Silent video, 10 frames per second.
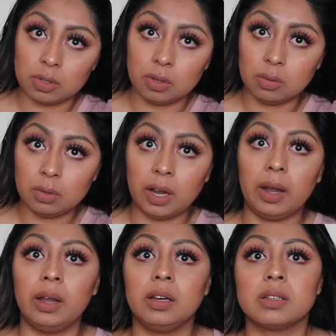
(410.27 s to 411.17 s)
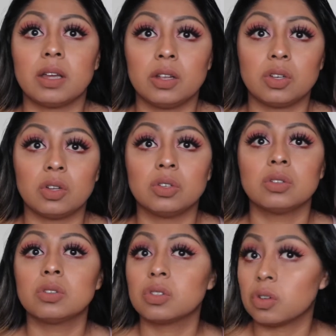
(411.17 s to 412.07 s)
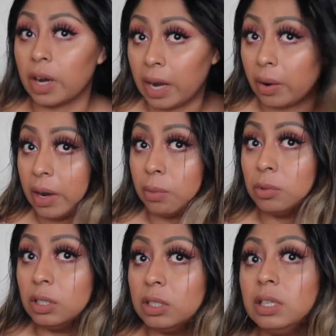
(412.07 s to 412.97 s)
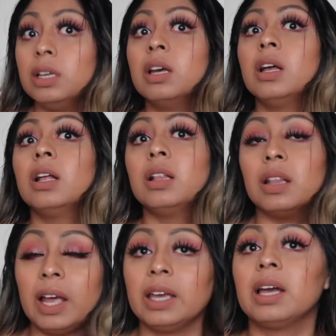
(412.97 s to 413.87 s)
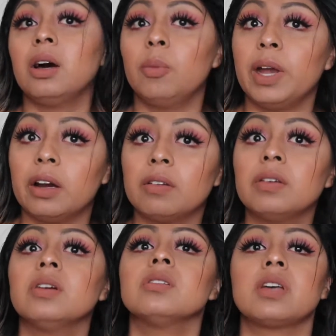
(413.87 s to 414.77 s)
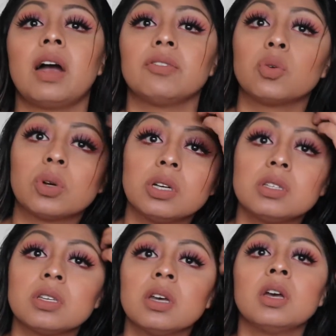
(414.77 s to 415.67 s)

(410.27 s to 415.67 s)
So I decided to try it out and I really like how my hair feels afterwards.